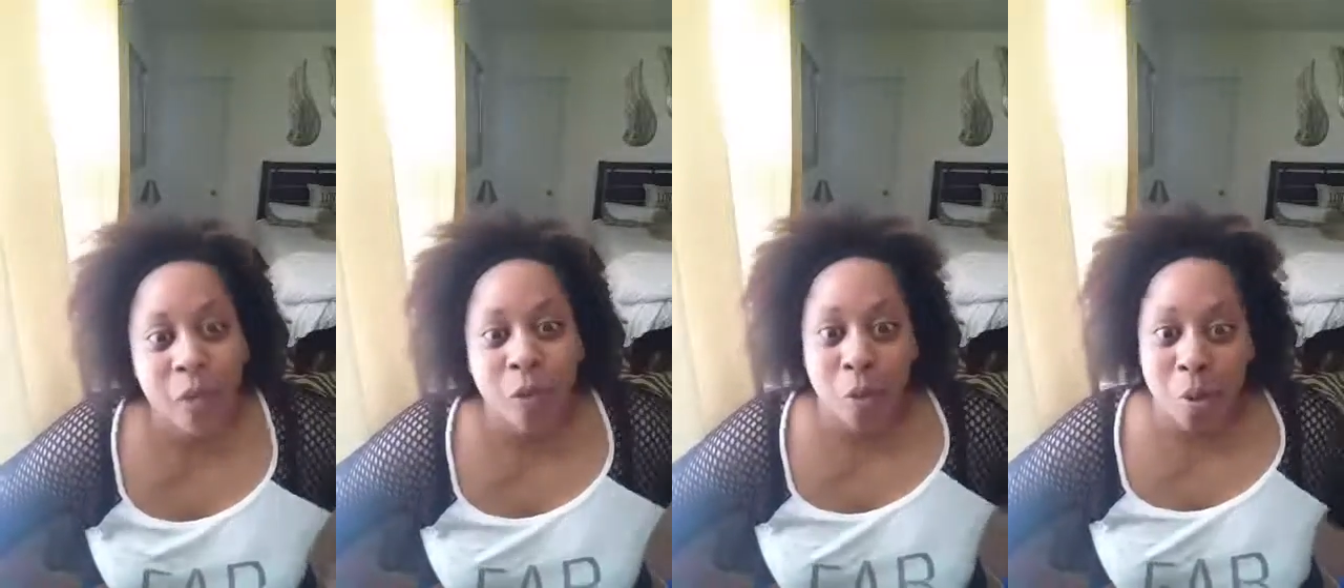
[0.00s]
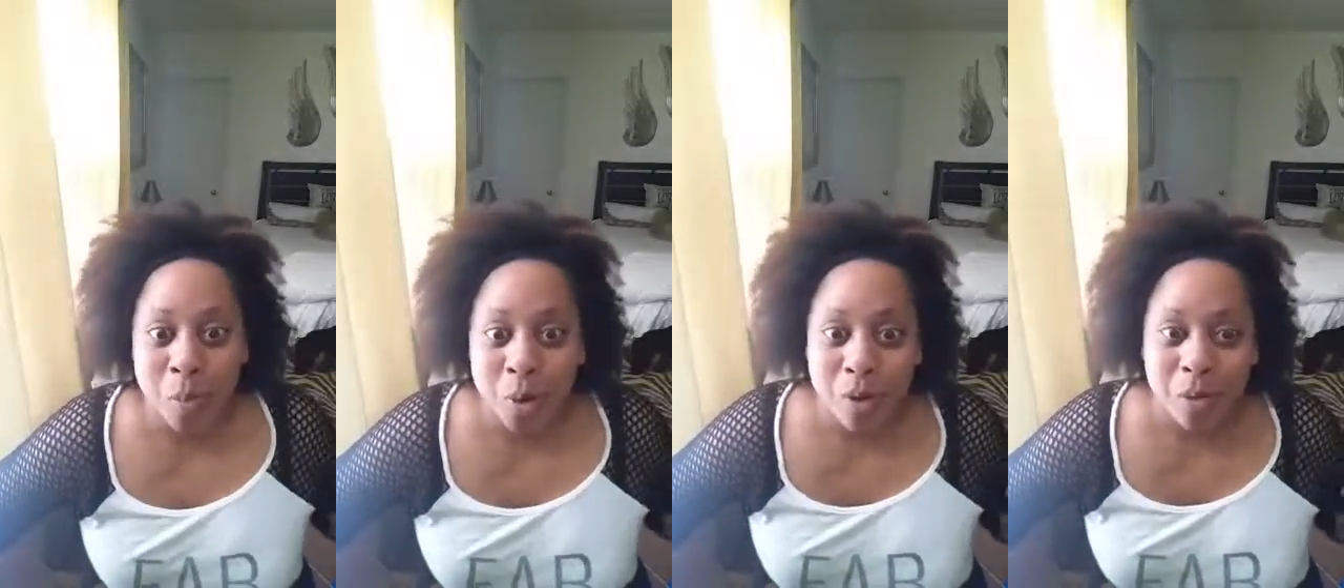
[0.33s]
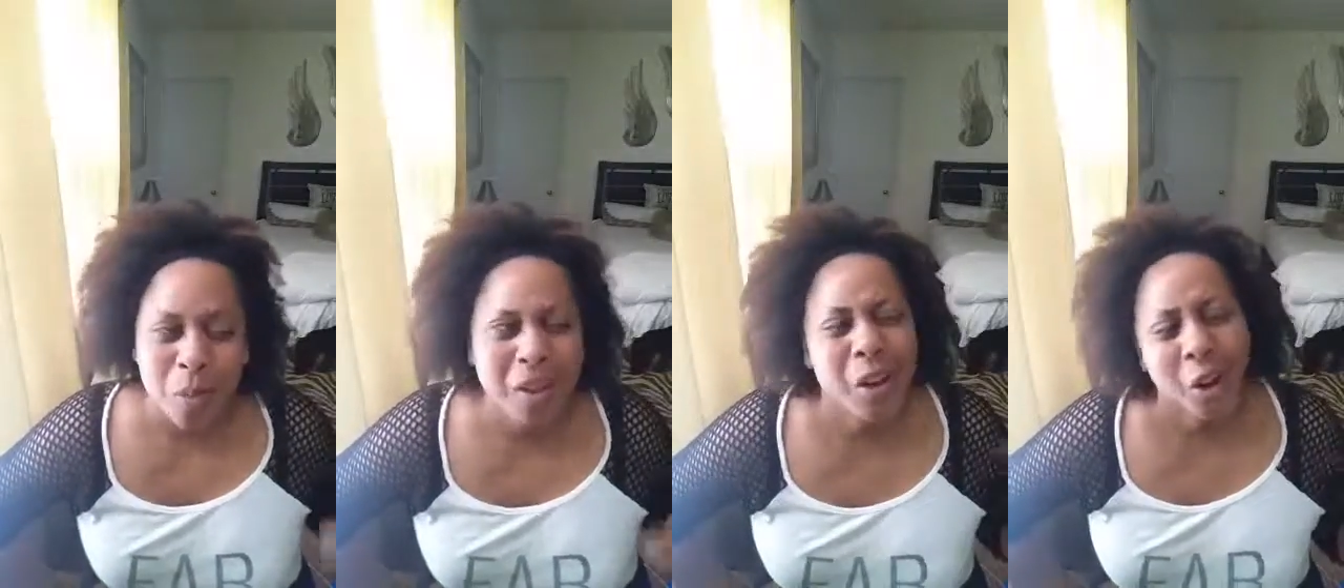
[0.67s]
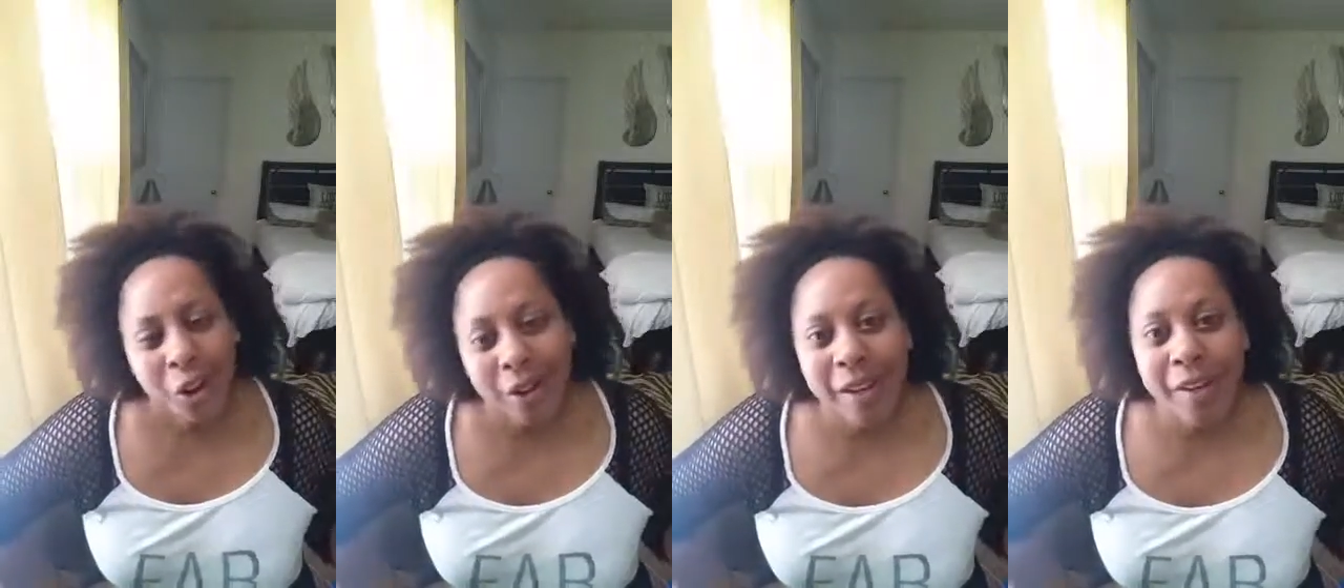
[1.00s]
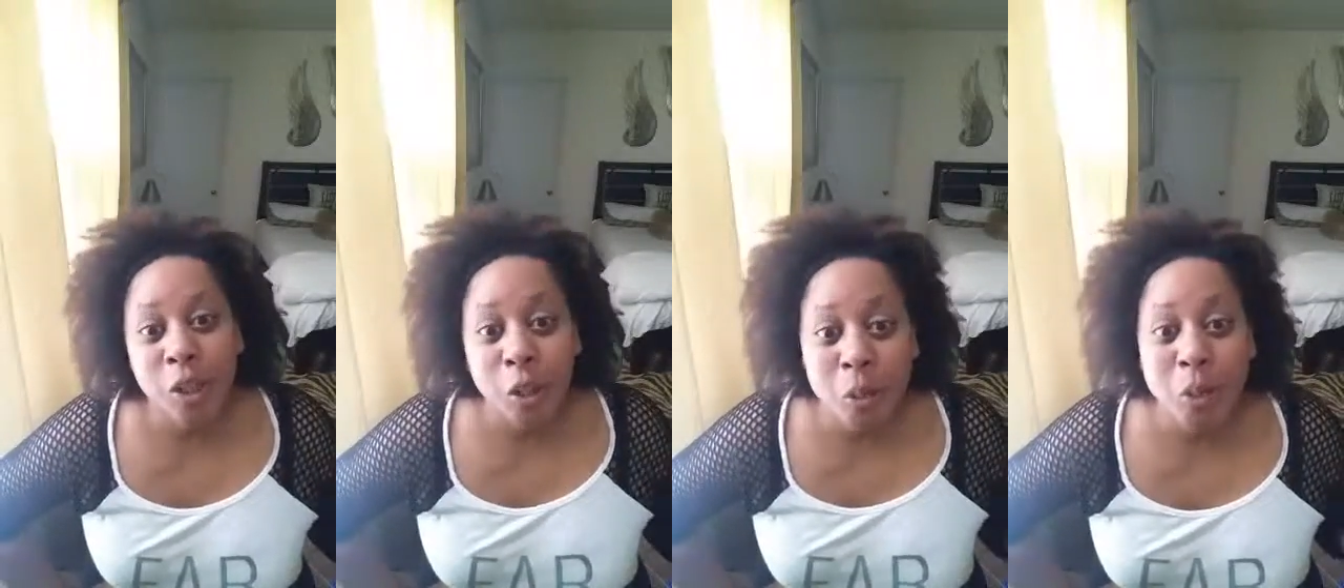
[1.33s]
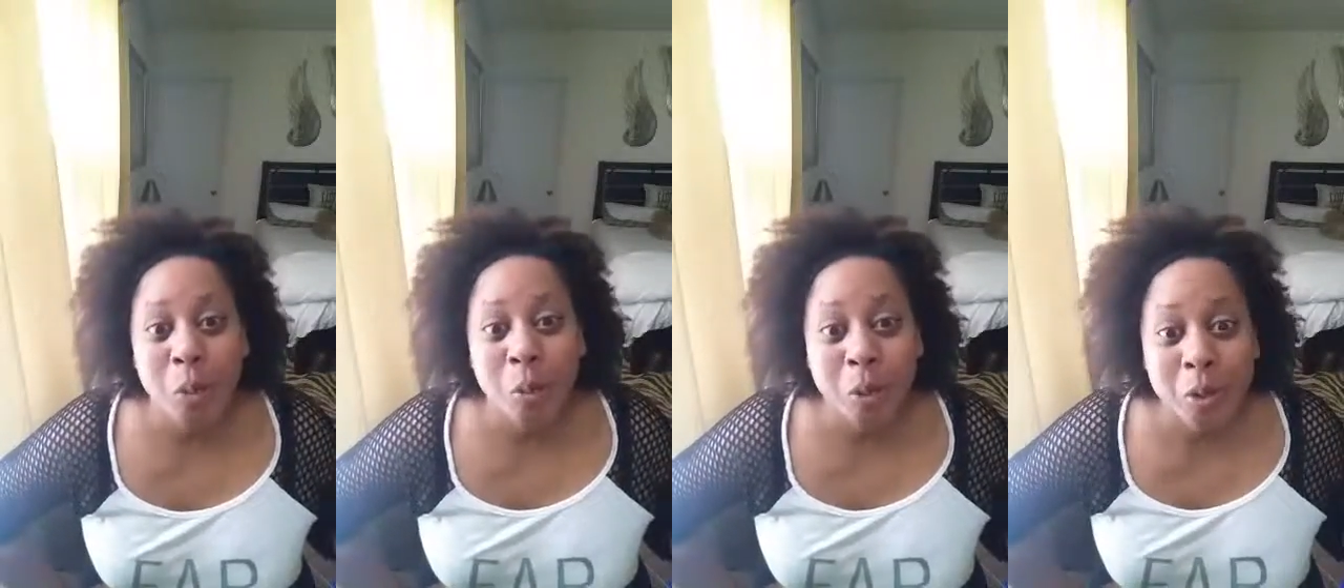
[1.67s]
a current
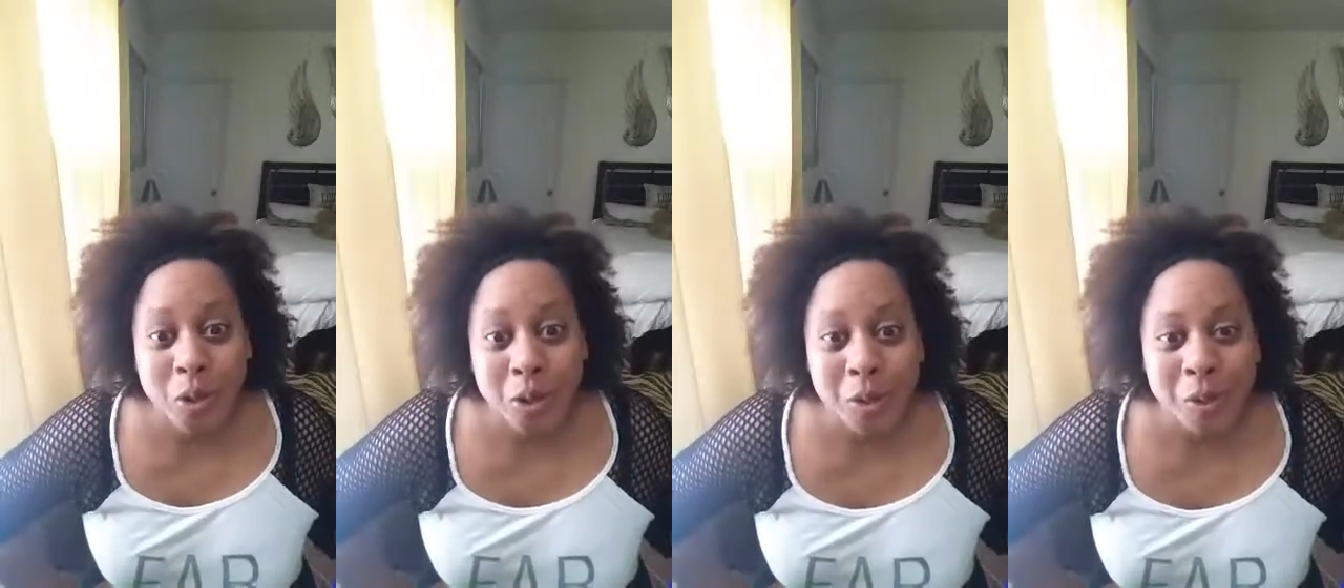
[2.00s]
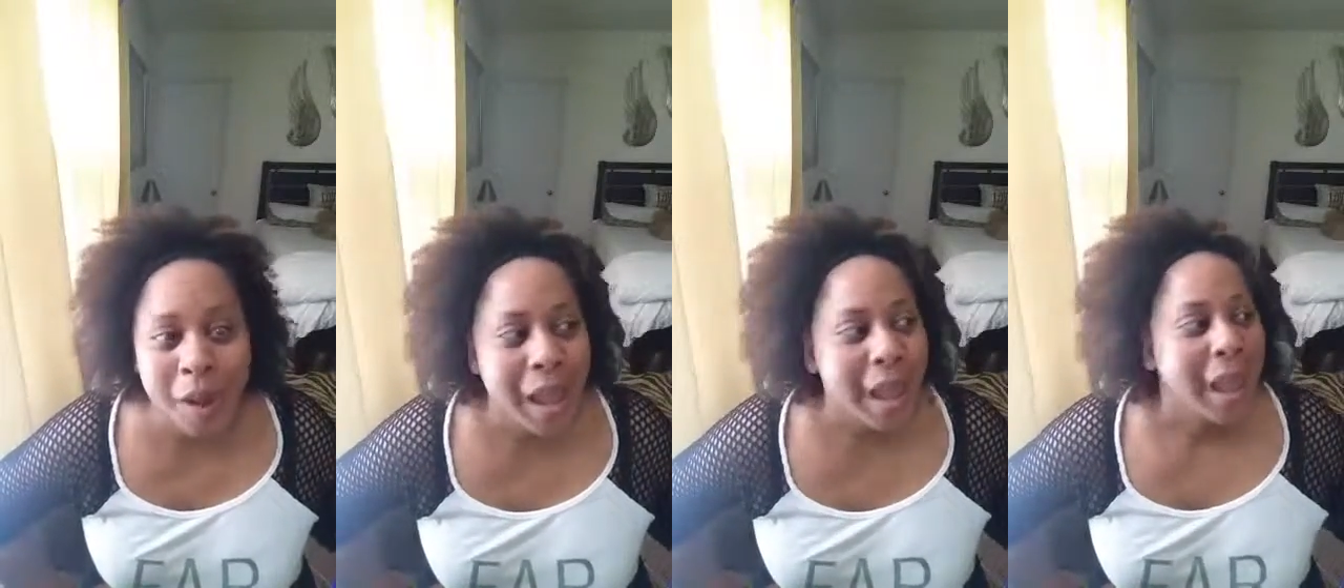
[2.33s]
YouTuber too.